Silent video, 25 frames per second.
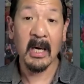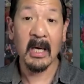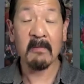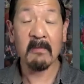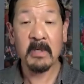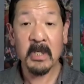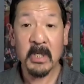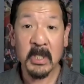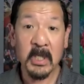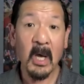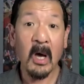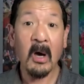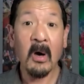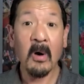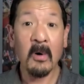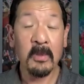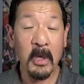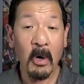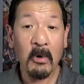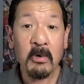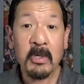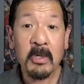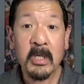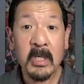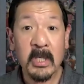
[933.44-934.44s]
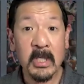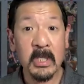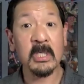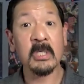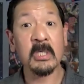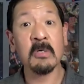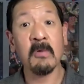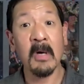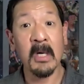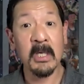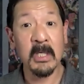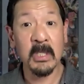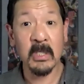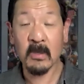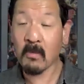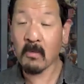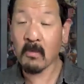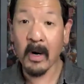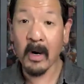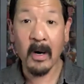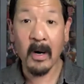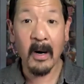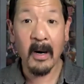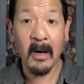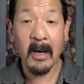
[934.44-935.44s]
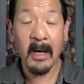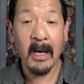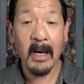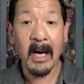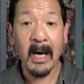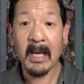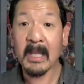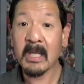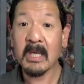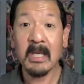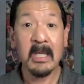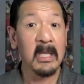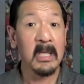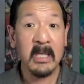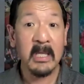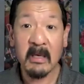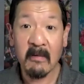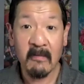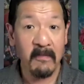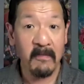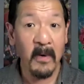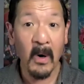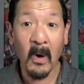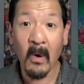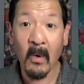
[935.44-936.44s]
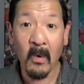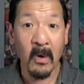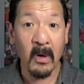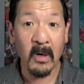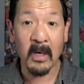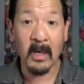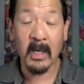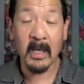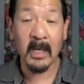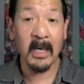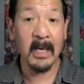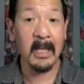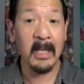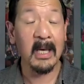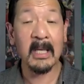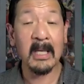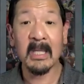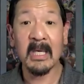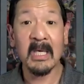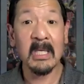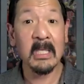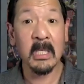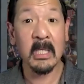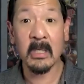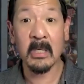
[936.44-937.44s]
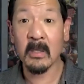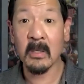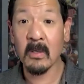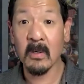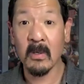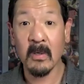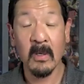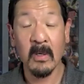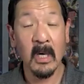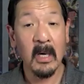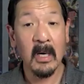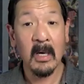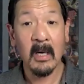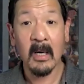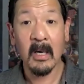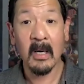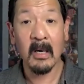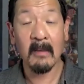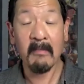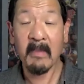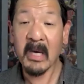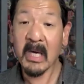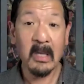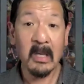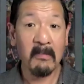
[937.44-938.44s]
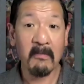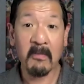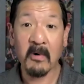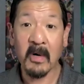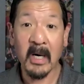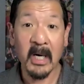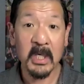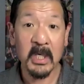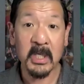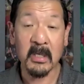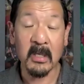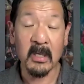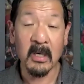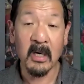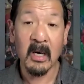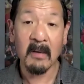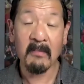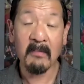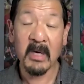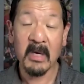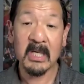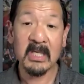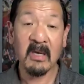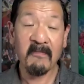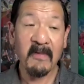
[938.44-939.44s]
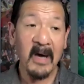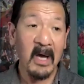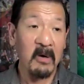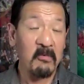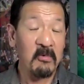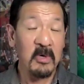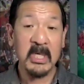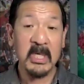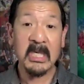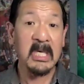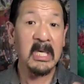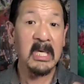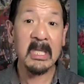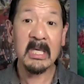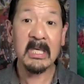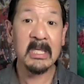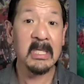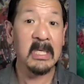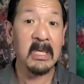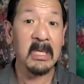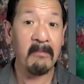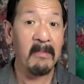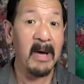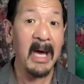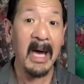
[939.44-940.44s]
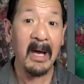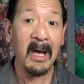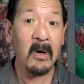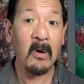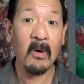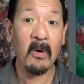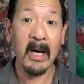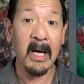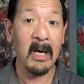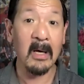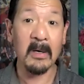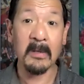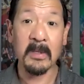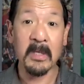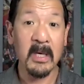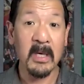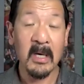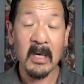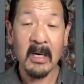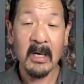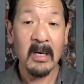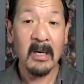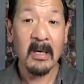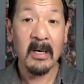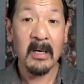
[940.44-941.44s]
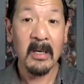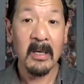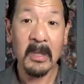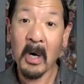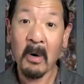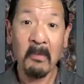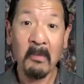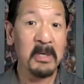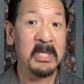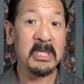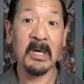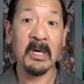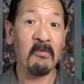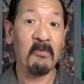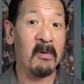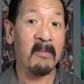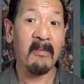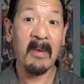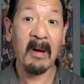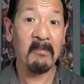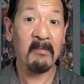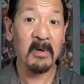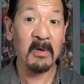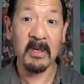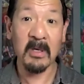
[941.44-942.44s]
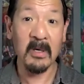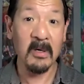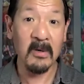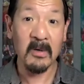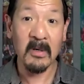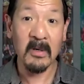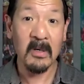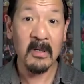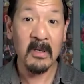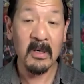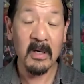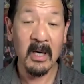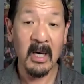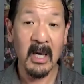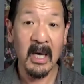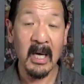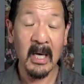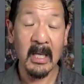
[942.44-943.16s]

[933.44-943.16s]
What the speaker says: so, those are the situations where I need to lean forward and I need to make an impression. Because if I recede into the background, nobody's going to remember you. And